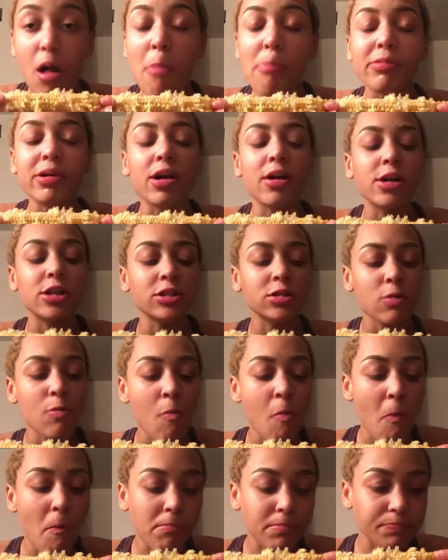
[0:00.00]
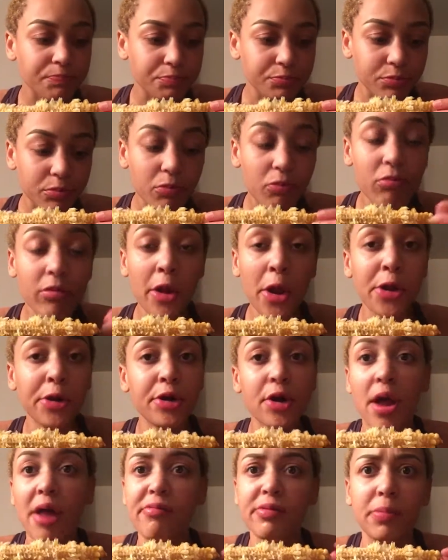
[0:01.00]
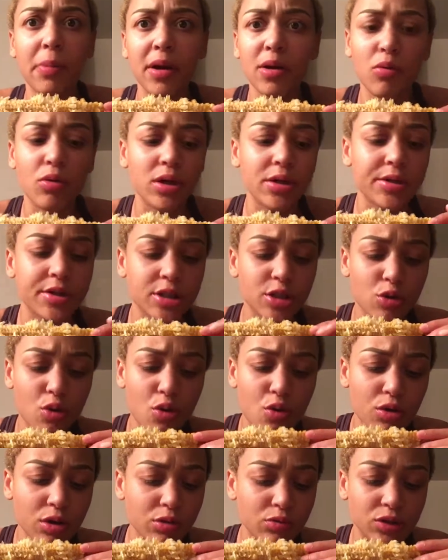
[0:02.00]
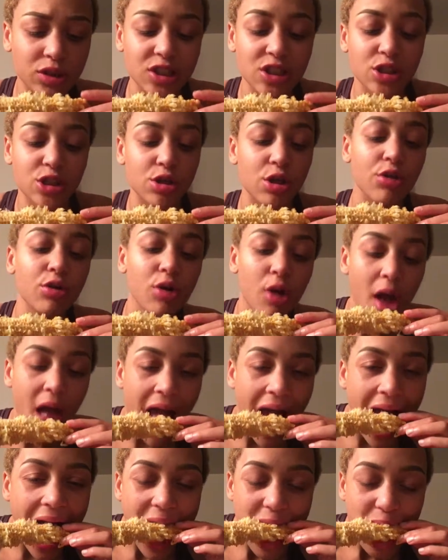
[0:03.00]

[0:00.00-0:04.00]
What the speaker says: because, you know, everybody wanted this corn. It was just so good.